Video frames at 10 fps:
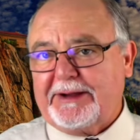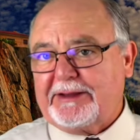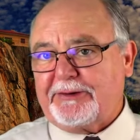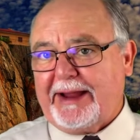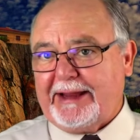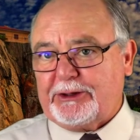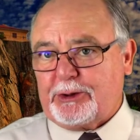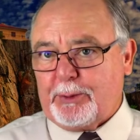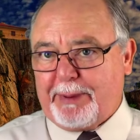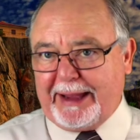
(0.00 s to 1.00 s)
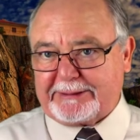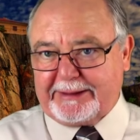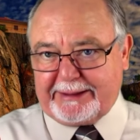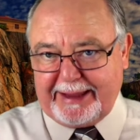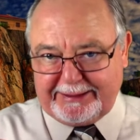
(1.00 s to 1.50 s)
the other hand, you go back to
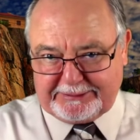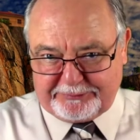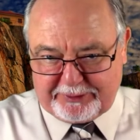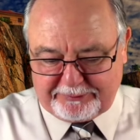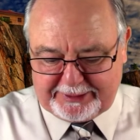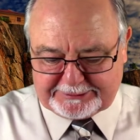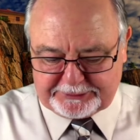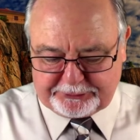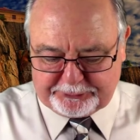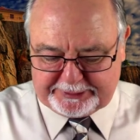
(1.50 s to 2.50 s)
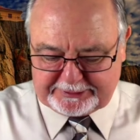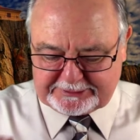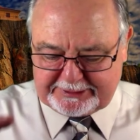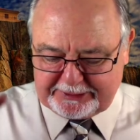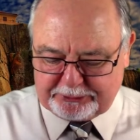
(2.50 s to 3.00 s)
the end of Revelation three. There's
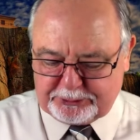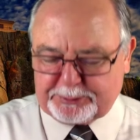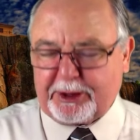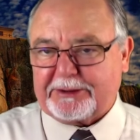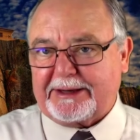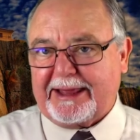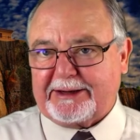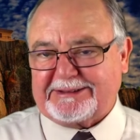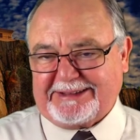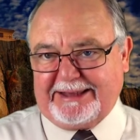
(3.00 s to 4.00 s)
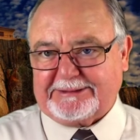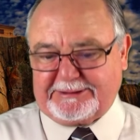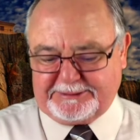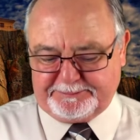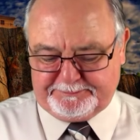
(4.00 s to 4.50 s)
another group called the
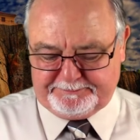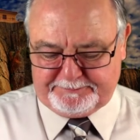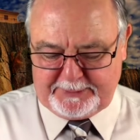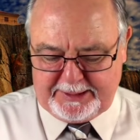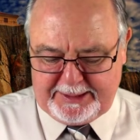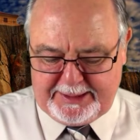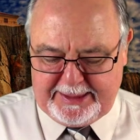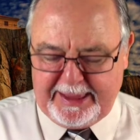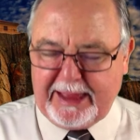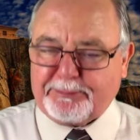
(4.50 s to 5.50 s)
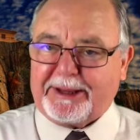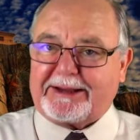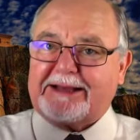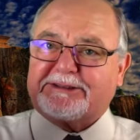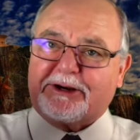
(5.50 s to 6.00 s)
Laodiceans. "And
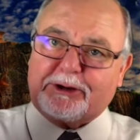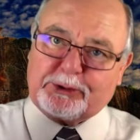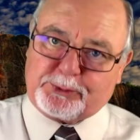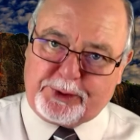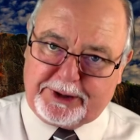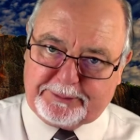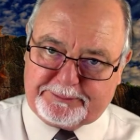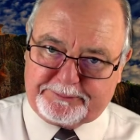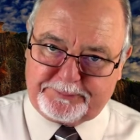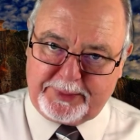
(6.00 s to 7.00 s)
because they're lukewarm,"